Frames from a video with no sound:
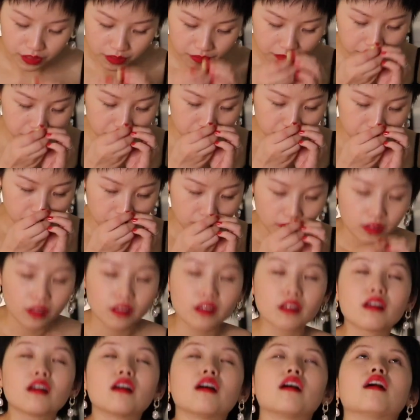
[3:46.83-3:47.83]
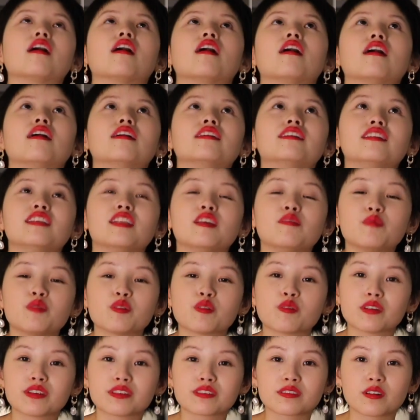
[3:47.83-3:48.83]
them. The
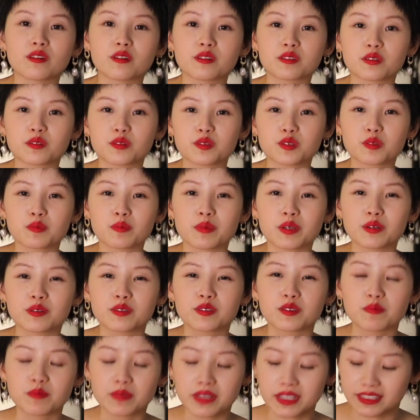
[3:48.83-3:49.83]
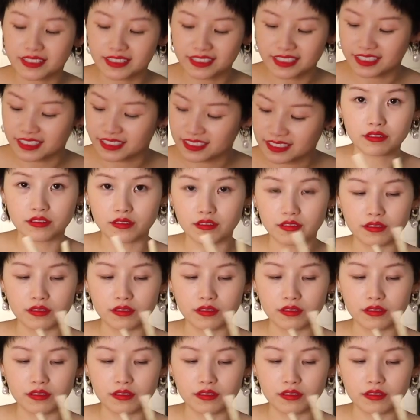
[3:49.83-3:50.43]
lemongrass also smells amazing.